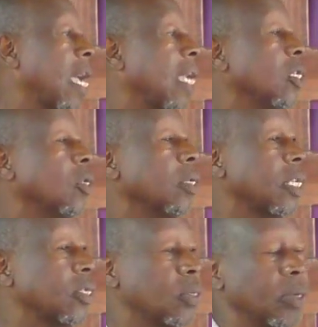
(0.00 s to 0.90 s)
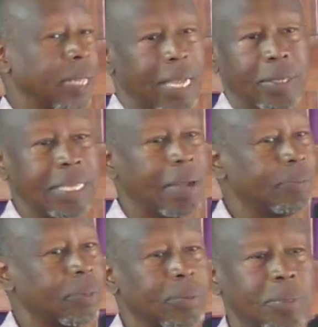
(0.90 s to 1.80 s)
And you know the story. I don't
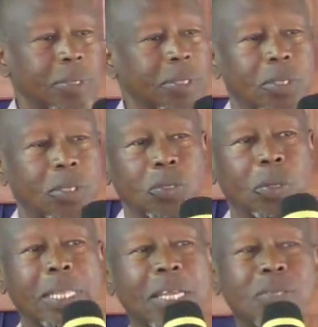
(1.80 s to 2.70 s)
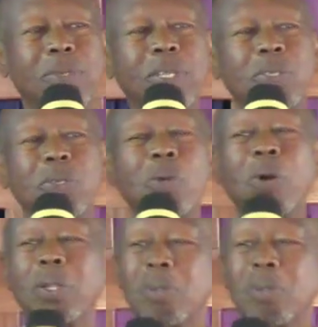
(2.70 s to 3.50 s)
have to illustrate, you all